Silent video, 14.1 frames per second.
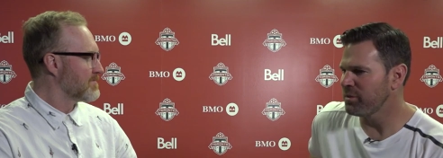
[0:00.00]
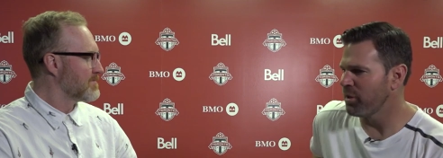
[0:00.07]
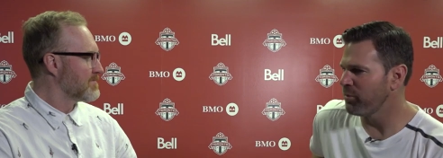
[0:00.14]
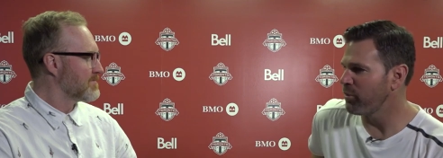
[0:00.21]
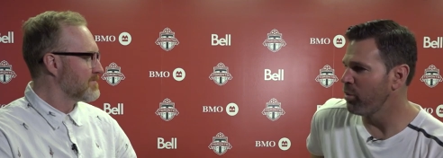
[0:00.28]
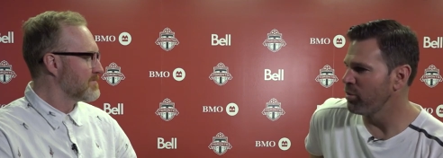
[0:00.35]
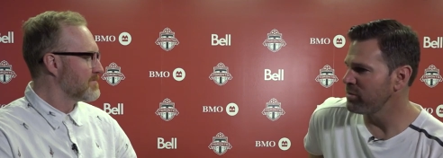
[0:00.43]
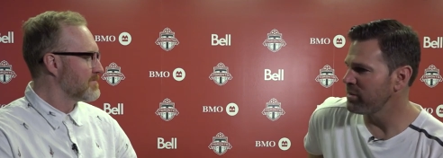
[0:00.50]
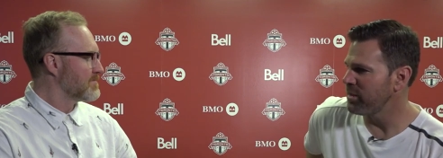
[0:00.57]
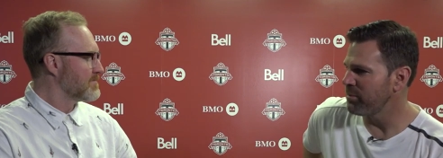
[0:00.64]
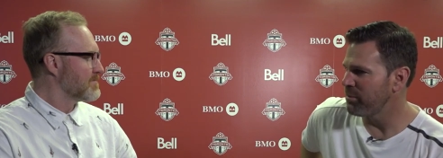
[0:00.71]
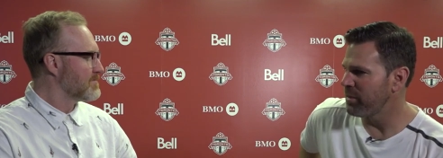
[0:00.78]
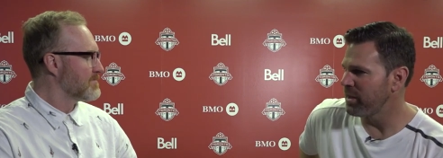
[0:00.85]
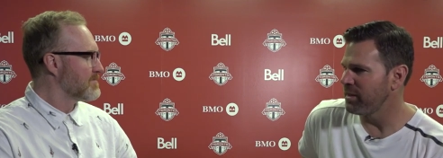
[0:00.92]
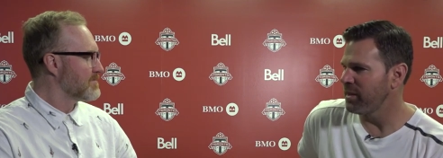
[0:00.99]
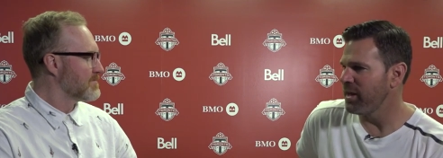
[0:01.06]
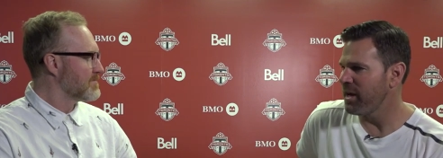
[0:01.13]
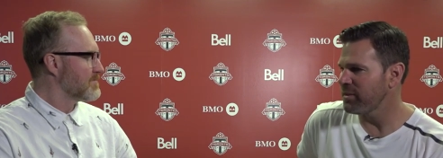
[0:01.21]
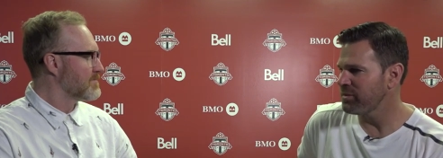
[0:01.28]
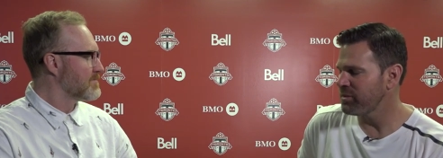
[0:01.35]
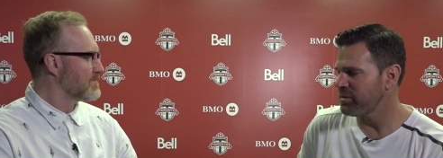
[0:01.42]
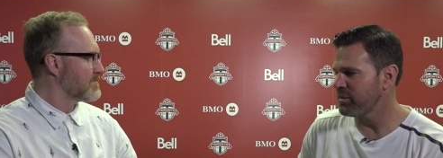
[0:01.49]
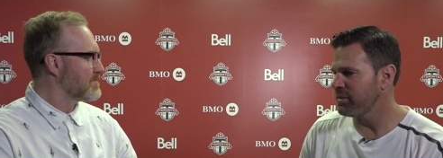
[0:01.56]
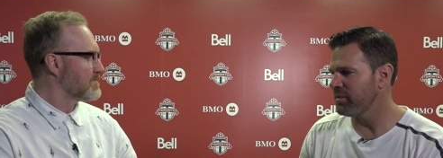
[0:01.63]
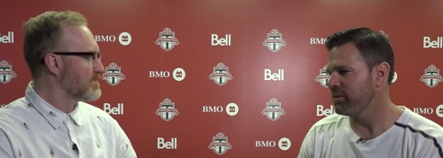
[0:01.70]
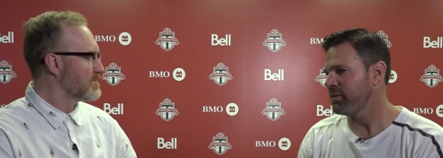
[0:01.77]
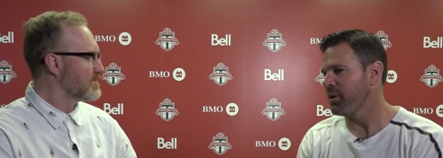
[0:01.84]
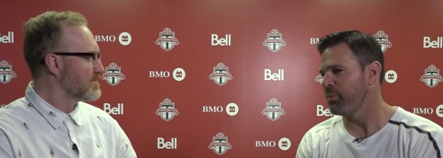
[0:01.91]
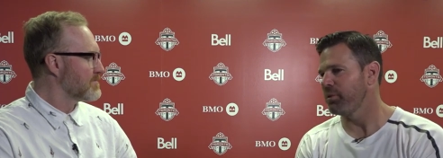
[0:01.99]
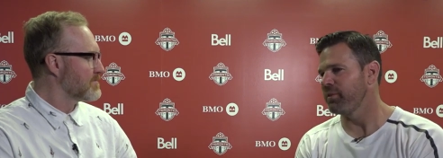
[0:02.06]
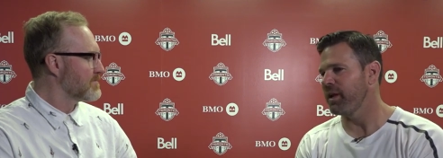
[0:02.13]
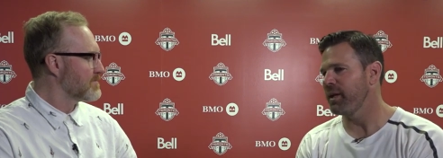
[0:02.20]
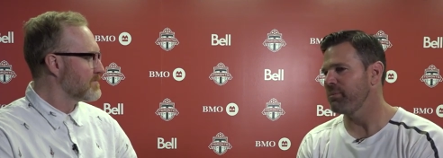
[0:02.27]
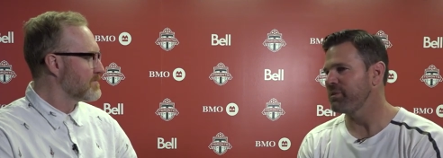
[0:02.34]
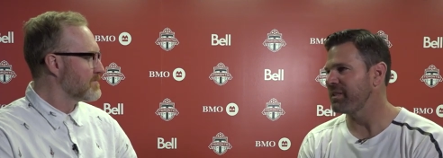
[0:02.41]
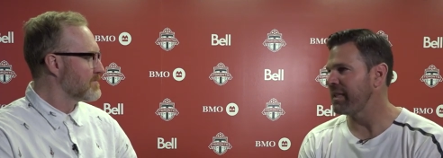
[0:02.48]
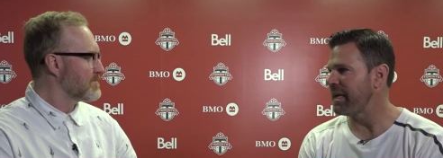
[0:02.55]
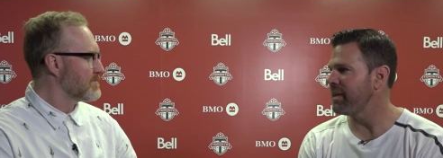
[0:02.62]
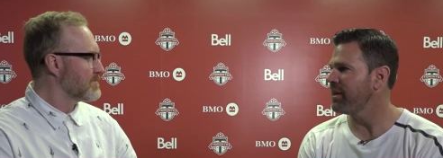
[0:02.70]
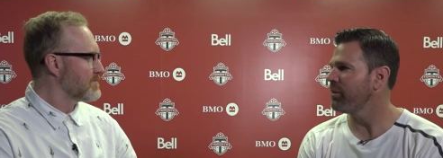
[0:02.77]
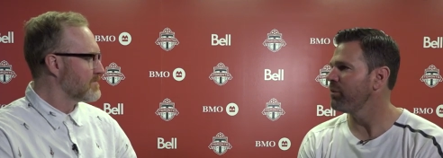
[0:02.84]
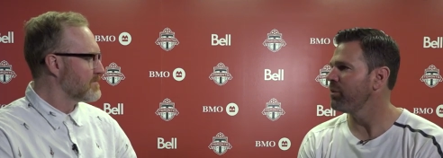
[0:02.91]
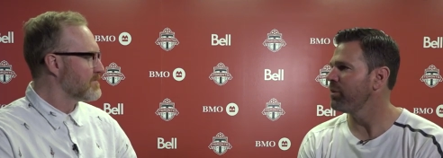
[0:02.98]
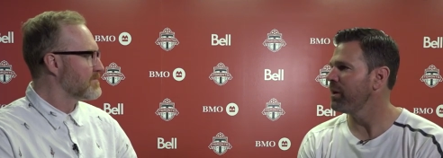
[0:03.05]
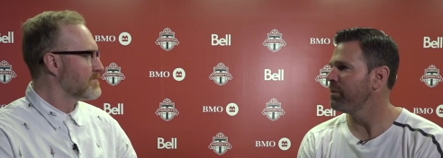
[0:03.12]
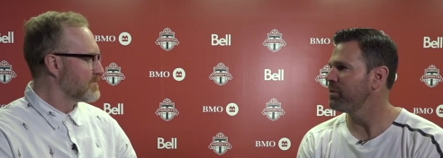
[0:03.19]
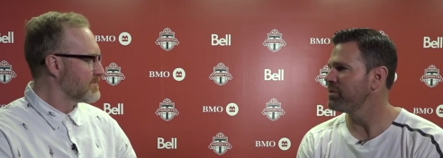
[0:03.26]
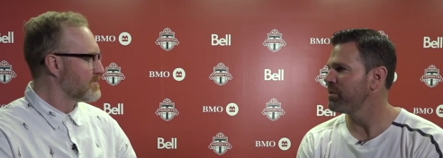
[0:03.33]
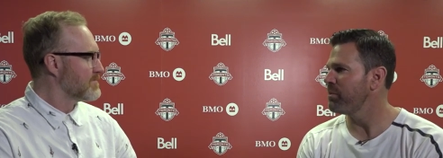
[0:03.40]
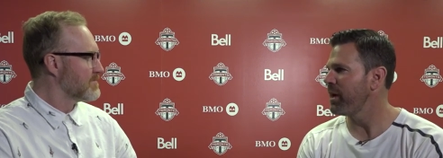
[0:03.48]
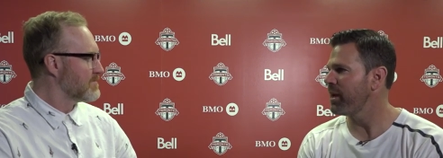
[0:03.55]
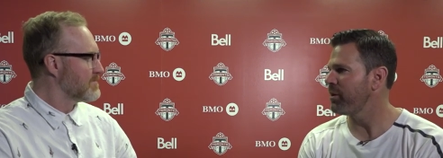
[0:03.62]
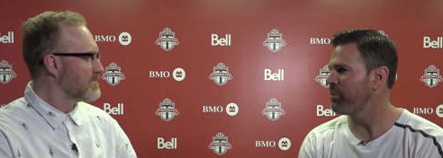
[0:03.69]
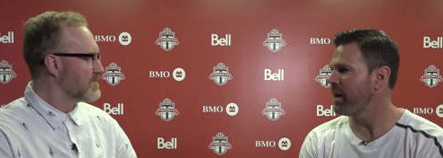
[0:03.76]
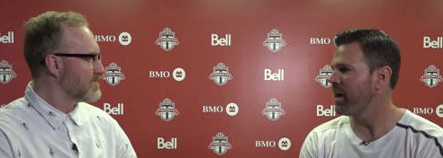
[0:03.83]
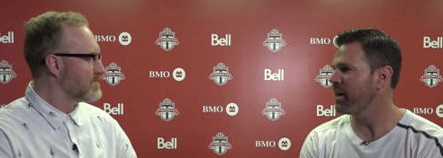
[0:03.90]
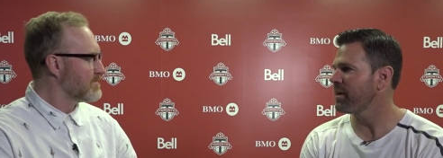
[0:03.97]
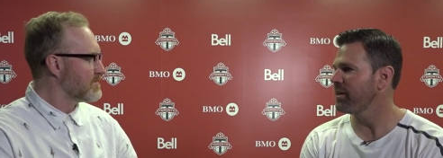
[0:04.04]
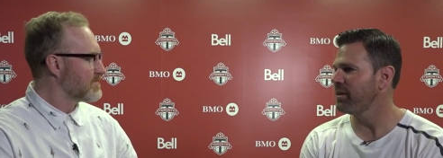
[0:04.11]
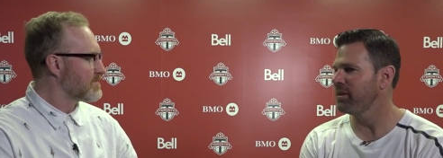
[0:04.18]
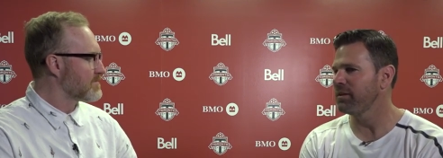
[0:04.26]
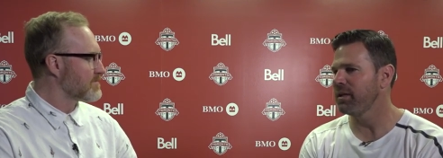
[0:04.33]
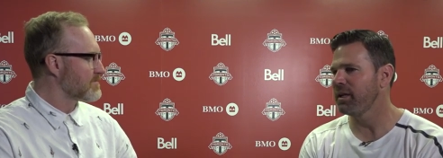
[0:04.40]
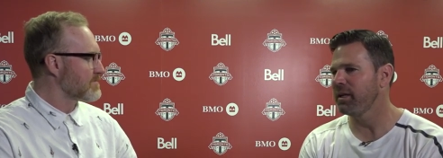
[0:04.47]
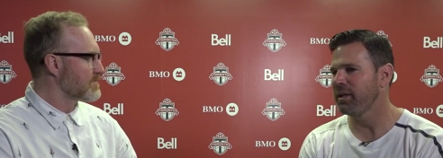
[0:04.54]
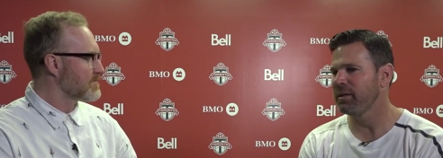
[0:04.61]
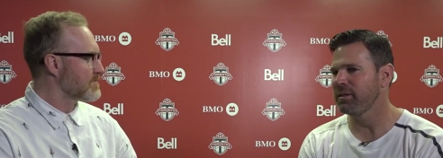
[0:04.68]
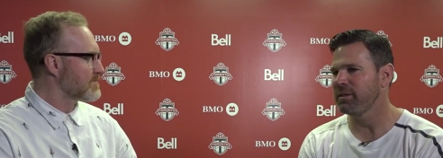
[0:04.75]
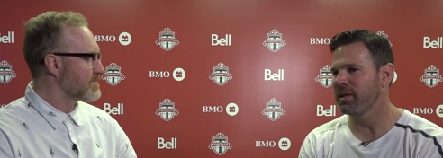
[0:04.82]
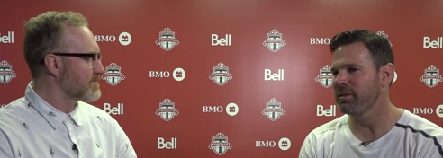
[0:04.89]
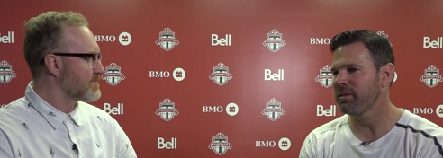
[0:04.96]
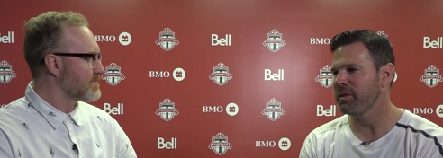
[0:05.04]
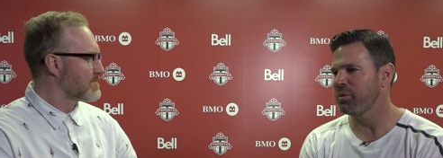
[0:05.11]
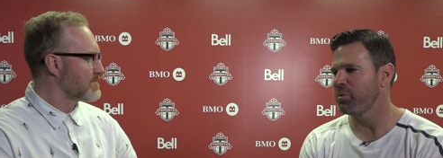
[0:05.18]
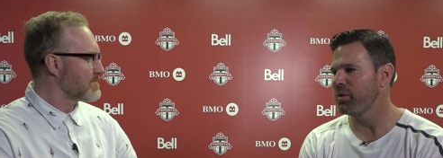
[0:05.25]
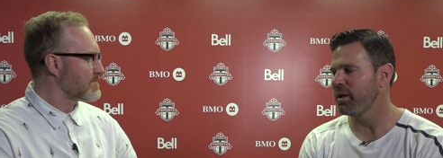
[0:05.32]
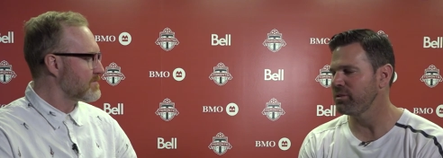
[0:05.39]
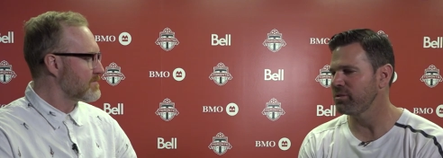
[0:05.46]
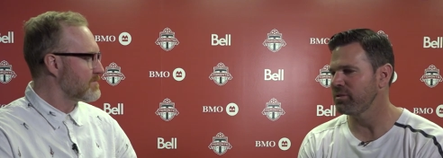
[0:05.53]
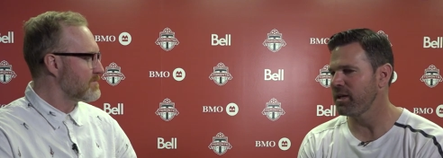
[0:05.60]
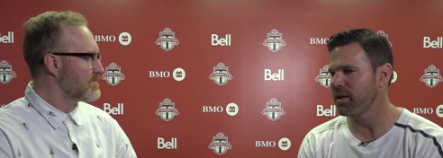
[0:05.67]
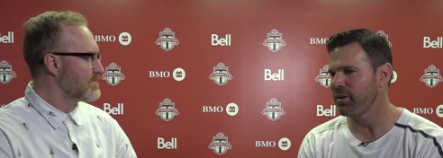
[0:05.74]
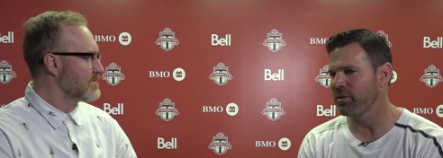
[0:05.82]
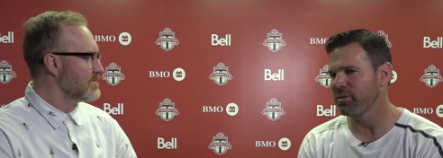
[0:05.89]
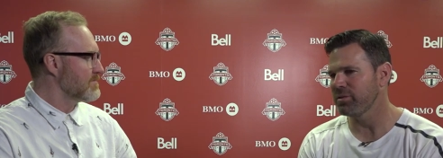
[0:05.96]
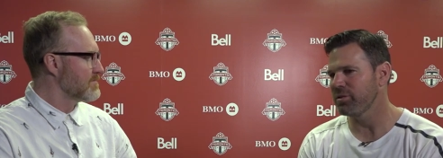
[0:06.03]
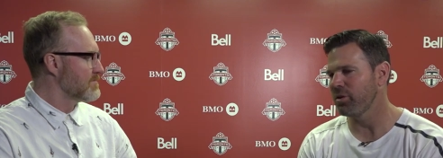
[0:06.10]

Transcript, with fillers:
Speaker 1: tough goals in the in the last couple of games late, and we were able to battle back and and get the equalizers out of those.